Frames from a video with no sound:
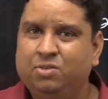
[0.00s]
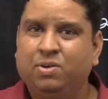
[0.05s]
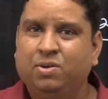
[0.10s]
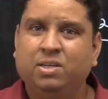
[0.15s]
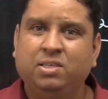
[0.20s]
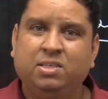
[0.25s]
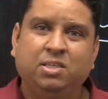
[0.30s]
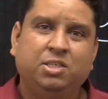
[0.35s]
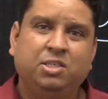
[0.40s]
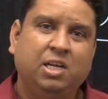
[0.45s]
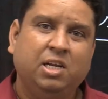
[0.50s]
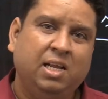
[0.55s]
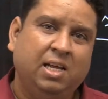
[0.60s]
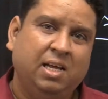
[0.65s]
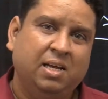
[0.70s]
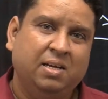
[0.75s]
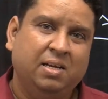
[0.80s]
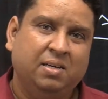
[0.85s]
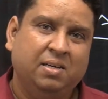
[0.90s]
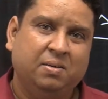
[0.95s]
one is in
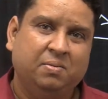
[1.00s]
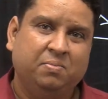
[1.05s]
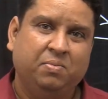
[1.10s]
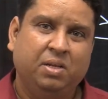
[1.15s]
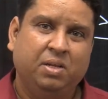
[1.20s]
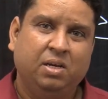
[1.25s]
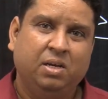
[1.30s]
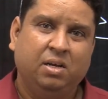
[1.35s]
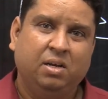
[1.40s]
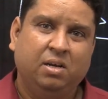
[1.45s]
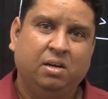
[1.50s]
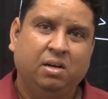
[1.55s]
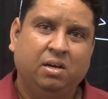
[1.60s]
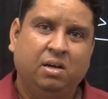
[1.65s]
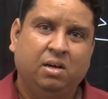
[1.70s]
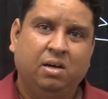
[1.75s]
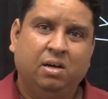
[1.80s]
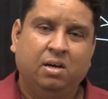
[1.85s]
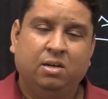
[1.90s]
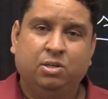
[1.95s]
Chile.
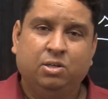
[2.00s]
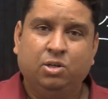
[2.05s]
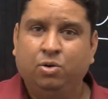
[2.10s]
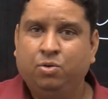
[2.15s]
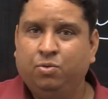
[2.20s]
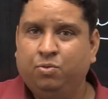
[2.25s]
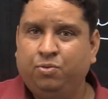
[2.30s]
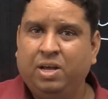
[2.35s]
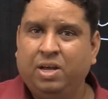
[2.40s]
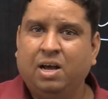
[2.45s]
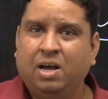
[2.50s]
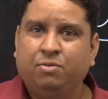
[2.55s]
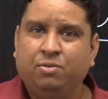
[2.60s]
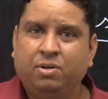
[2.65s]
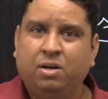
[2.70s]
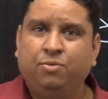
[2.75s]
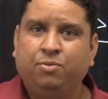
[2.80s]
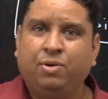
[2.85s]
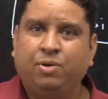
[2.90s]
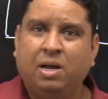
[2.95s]
So we have
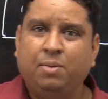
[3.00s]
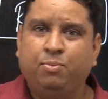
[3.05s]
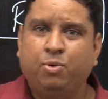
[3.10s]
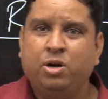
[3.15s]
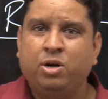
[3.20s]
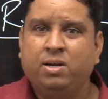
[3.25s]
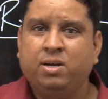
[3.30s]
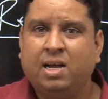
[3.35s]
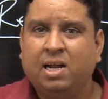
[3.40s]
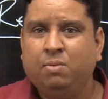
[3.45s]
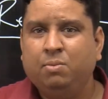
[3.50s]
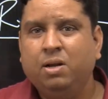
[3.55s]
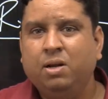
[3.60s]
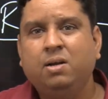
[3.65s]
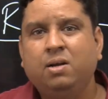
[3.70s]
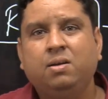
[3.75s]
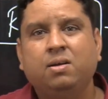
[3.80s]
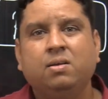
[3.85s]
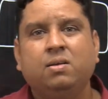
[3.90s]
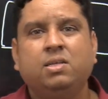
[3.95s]
the 5.9 million
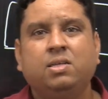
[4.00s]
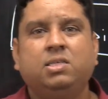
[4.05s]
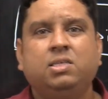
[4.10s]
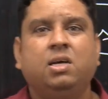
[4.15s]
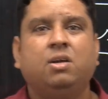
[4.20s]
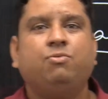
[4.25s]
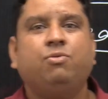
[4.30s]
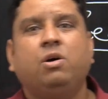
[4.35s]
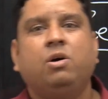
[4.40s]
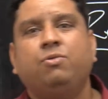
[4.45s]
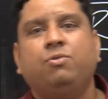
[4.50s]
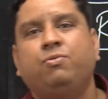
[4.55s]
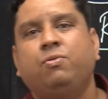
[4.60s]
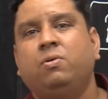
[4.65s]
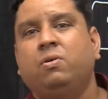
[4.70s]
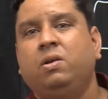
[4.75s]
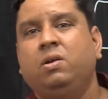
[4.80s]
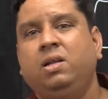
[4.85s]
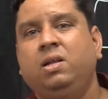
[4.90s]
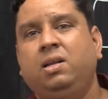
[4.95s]
ton reserve of
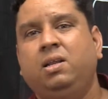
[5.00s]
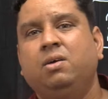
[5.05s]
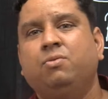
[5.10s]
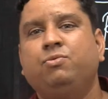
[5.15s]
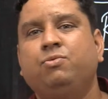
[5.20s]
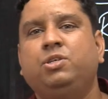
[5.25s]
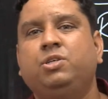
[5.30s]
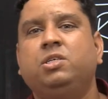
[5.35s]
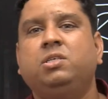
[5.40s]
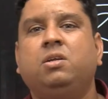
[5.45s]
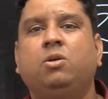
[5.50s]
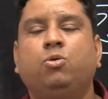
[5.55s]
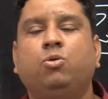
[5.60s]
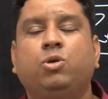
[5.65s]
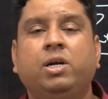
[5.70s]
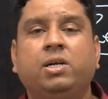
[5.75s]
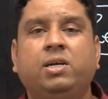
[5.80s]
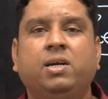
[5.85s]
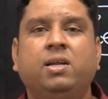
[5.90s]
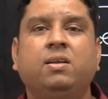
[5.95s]
lithium, which is
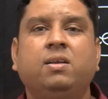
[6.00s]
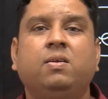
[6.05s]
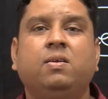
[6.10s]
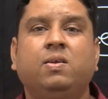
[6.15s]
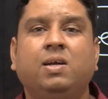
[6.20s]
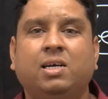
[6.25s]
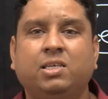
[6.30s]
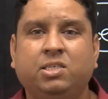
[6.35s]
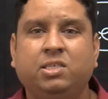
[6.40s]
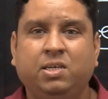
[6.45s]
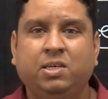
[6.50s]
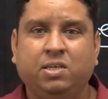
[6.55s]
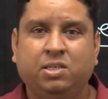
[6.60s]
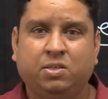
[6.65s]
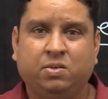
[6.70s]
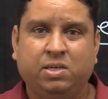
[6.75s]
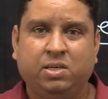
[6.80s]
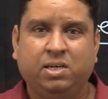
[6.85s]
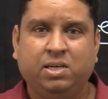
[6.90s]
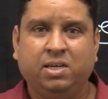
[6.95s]
located in Riyasi
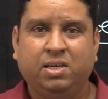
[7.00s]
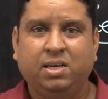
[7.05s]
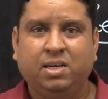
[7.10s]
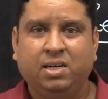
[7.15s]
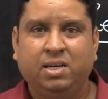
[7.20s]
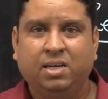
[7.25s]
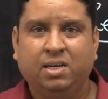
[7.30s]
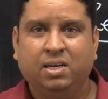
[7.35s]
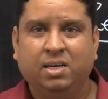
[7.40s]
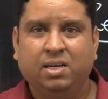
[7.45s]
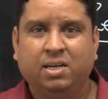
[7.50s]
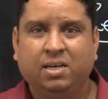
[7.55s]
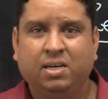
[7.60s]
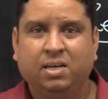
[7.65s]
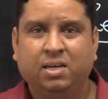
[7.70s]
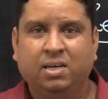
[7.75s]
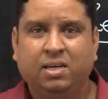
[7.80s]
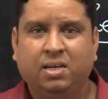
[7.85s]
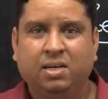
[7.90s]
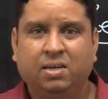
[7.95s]
district,
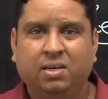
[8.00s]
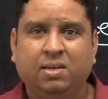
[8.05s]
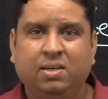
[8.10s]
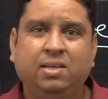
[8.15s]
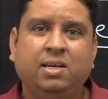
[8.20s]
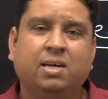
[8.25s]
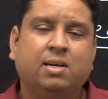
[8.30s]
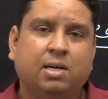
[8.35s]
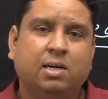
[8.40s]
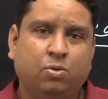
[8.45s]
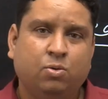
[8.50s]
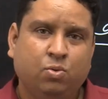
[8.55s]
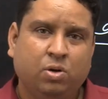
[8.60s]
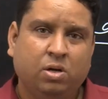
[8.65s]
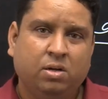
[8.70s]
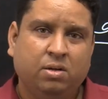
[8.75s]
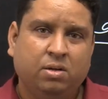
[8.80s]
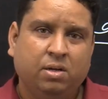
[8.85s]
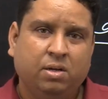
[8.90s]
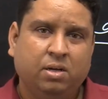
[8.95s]
near
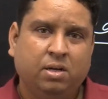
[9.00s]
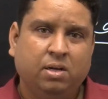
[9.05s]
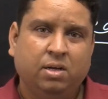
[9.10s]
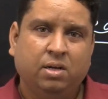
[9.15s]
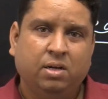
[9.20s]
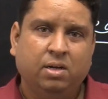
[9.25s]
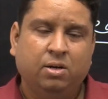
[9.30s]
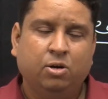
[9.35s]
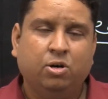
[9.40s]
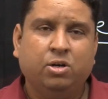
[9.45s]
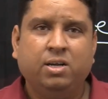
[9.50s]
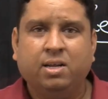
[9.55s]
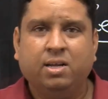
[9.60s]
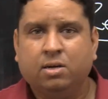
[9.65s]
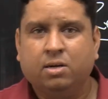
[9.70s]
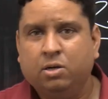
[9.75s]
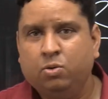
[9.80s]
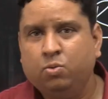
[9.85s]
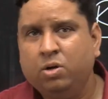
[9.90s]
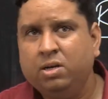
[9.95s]
Kathua, not near
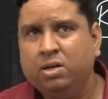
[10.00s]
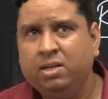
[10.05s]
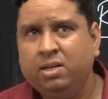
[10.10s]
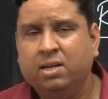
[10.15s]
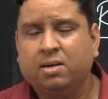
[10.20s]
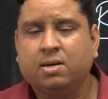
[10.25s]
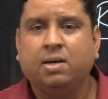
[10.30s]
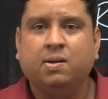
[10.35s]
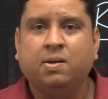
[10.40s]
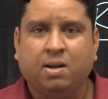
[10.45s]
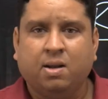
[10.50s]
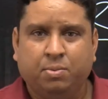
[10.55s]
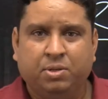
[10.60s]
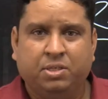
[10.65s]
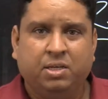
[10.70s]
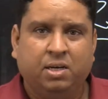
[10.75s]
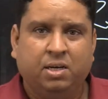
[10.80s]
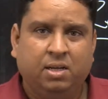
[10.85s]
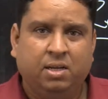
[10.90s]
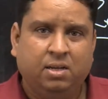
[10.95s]
Kathua, near Katra
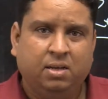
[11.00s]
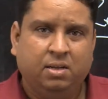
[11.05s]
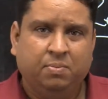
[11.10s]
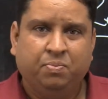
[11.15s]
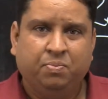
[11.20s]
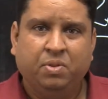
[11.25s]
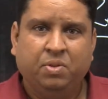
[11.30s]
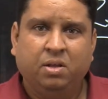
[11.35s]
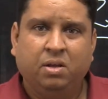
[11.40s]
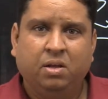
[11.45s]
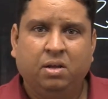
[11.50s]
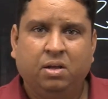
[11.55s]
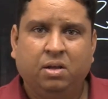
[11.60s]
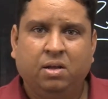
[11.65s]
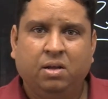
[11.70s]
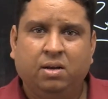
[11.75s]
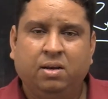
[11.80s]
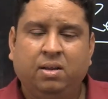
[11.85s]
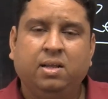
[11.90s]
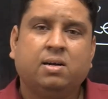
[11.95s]
basically,
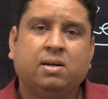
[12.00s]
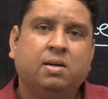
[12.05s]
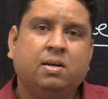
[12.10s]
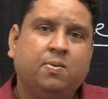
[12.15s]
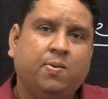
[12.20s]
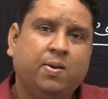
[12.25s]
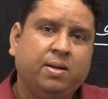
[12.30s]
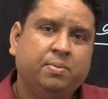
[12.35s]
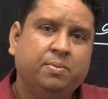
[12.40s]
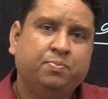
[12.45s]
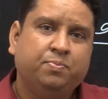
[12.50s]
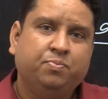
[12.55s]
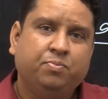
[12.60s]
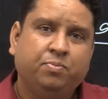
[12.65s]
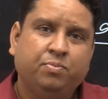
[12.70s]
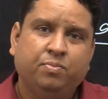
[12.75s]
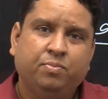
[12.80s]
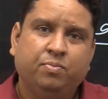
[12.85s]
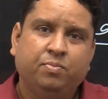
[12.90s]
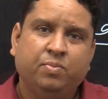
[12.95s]
near Katra
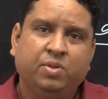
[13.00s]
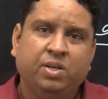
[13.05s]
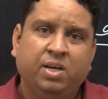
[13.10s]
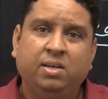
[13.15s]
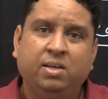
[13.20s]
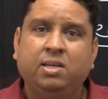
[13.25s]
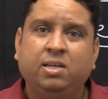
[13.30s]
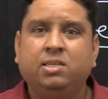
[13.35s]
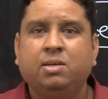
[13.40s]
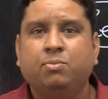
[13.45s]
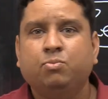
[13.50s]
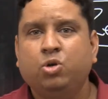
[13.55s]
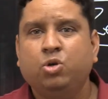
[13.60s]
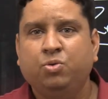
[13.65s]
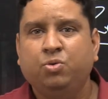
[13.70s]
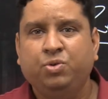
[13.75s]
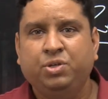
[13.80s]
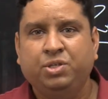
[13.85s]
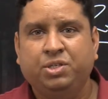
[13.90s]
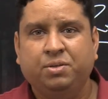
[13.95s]
in the Jammu
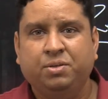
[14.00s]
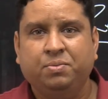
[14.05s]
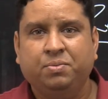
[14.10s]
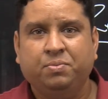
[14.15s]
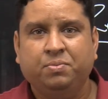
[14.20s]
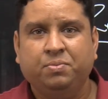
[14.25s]
division.